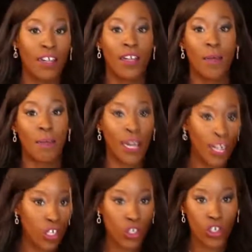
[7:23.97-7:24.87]

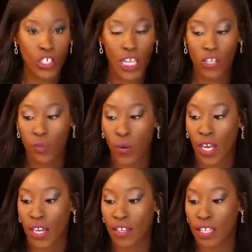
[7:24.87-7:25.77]
Behringer sells
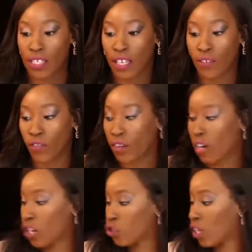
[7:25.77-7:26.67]
one that's like for
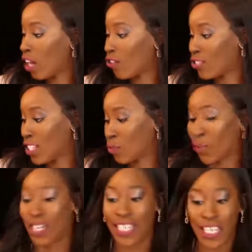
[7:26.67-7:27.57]
$100. This
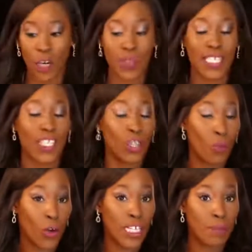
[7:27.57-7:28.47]
one here was a little
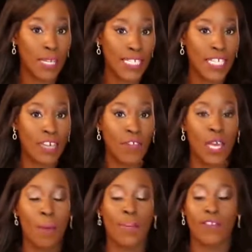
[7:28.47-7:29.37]
more expensive,
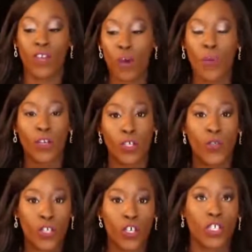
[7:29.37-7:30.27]
but if you're a
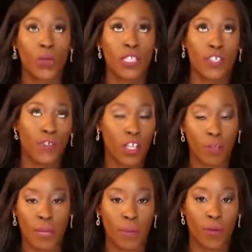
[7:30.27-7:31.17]
producer doing this for
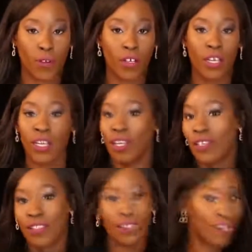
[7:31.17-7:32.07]
other people,
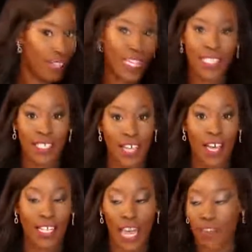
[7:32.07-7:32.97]
it's
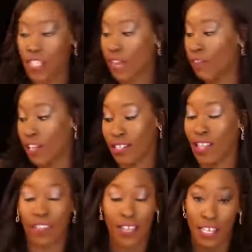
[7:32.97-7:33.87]
a lifesaver and it's
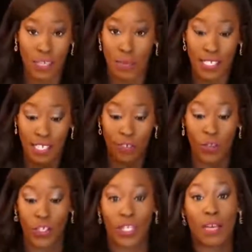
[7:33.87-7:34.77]
not that expensive
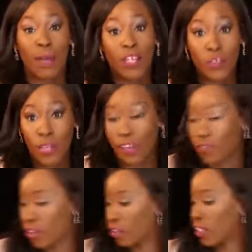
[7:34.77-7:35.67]
when you think about doing it
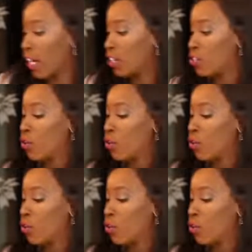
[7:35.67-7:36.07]
for other clients.